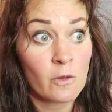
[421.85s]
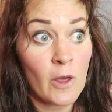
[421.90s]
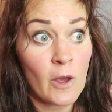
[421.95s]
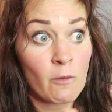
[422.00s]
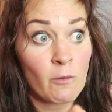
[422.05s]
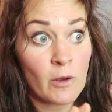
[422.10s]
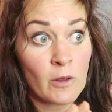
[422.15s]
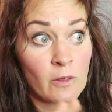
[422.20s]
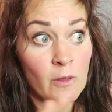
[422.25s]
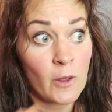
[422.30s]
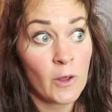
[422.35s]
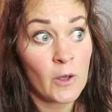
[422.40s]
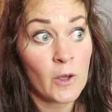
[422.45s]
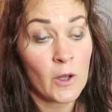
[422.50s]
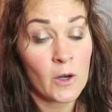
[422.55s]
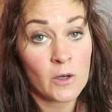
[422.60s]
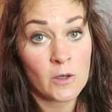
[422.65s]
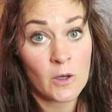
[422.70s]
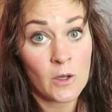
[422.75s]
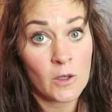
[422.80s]
so that way they
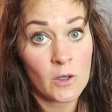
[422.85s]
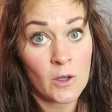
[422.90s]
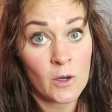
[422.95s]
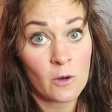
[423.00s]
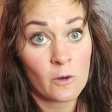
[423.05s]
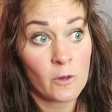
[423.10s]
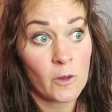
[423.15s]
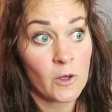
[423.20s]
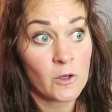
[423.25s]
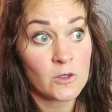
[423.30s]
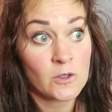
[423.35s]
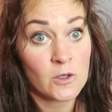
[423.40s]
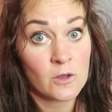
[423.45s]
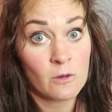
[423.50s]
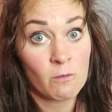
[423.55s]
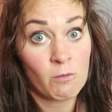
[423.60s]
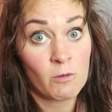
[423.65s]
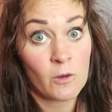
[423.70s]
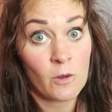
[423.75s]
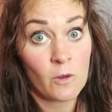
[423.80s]
gotta take care of that shit
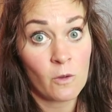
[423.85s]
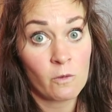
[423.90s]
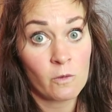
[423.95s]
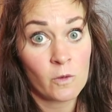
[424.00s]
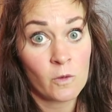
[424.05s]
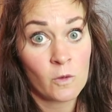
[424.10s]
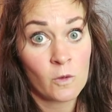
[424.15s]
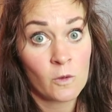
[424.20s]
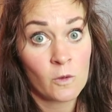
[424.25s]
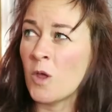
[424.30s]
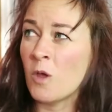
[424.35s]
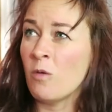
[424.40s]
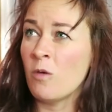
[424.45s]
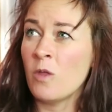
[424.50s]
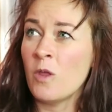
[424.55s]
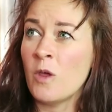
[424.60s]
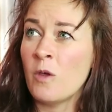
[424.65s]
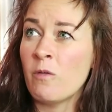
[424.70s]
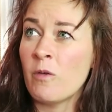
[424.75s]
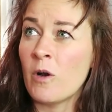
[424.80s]
themselves.
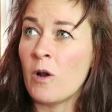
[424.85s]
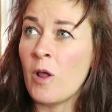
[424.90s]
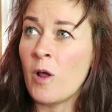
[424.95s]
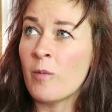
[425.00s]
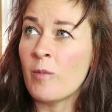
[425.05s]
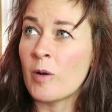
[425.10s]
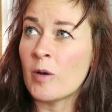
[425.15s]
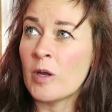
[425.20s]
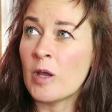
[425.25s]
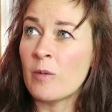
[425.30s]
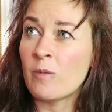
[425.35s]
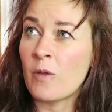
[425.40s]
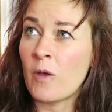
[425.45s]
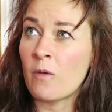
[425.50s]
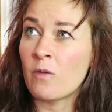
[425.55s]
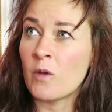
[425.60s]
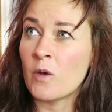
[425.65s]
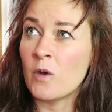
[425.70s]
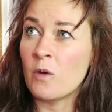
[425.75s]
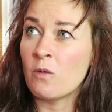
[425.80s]
Can't think of it, a lot of my tips
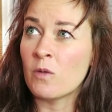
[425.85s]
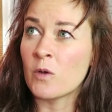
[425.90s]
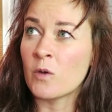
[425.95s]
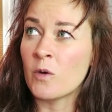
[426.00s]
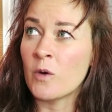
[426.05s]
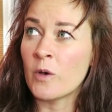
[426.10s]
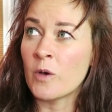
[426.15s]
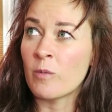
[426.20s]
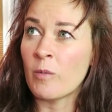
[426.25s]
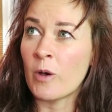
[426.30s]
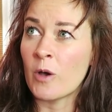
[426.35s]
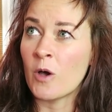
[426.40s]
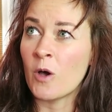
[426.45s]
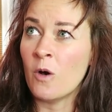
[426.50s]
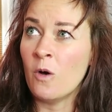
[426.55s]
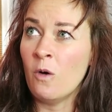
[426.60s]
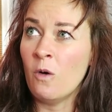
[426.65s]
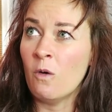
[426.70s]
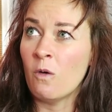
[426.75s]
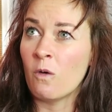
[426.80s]
have to do with the trunk of my
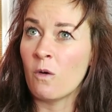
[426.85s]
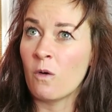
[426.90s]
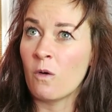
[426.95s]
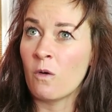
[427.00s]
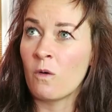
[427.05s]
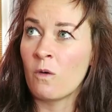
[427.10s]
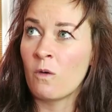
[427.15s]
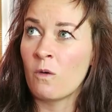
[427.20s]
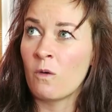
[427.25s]
car.